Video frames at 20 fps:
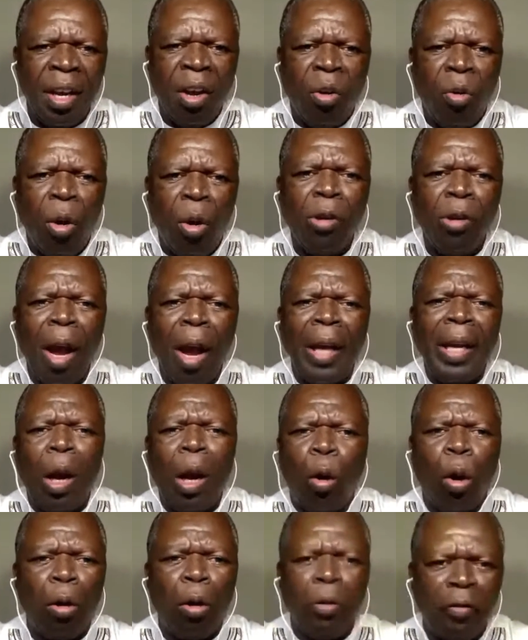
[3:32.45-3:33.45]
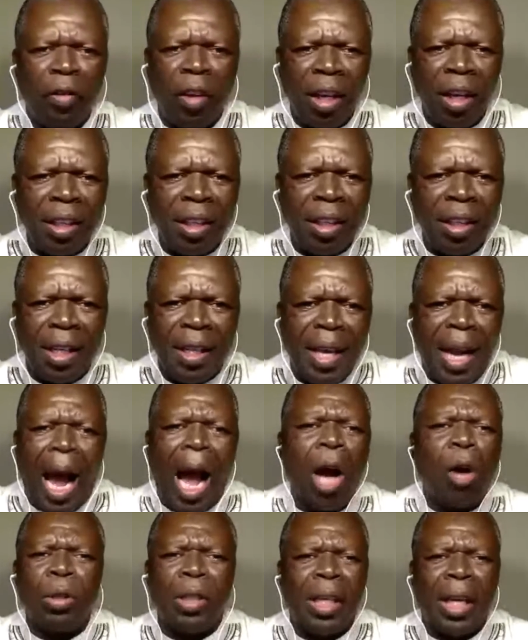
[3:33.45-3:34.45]
When you're in a conflict, the
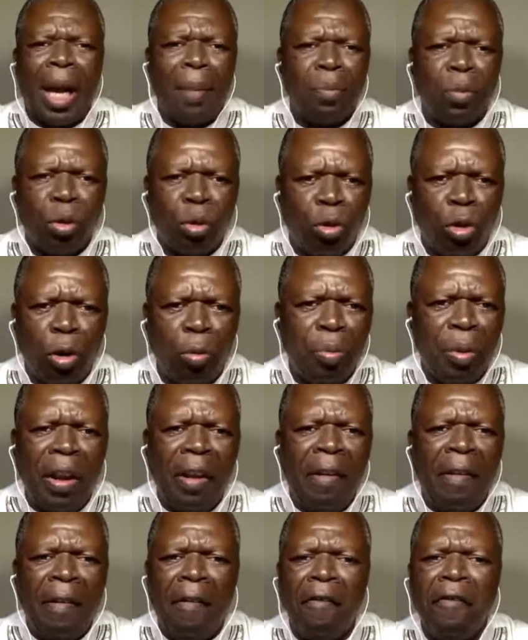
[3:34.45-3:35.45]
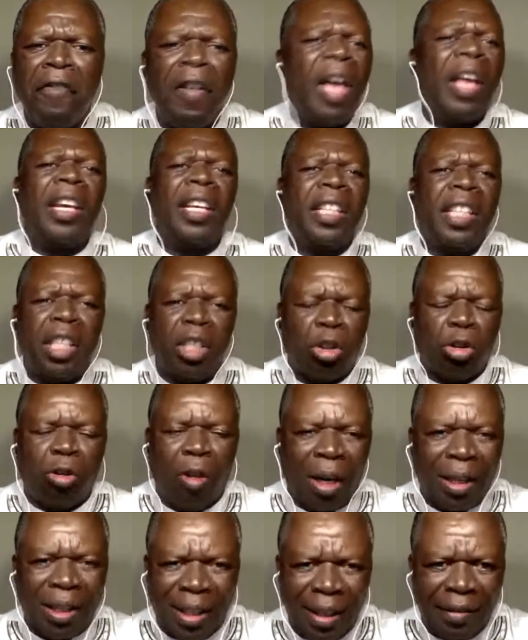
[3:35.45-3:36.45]
outcomes could be very
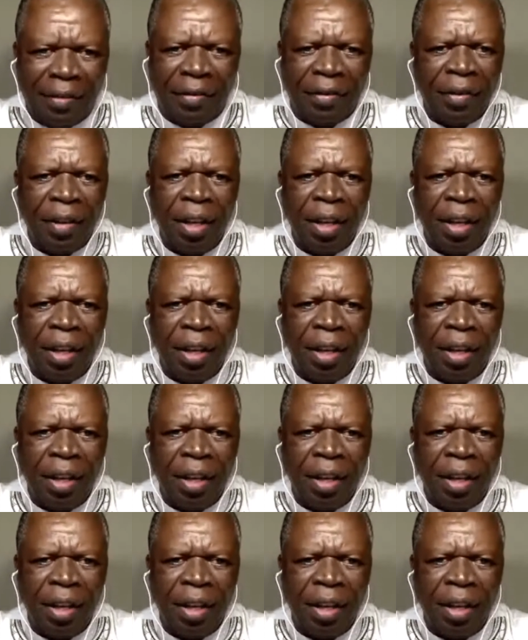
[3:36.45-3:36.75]
destructive.